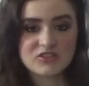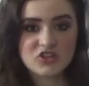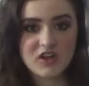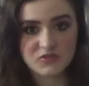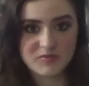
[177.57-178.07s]

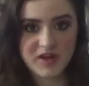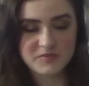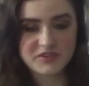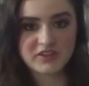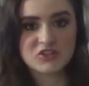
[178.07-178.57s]
general
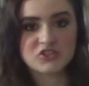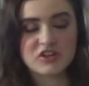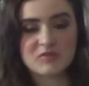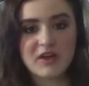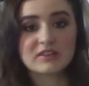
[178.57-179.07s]
population
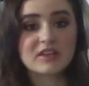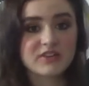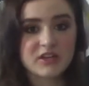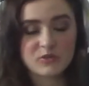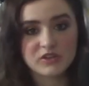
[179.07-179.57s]
about
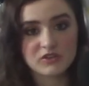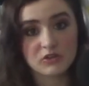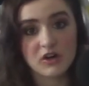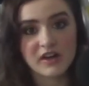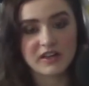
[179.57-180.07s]
living with
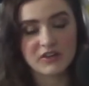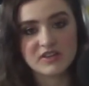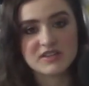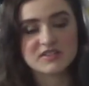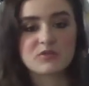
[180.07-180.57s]
chronic
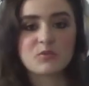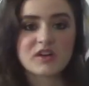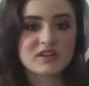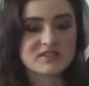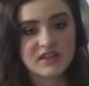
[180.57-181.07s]
illness and
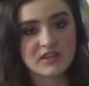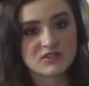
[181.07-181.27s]
what it's like to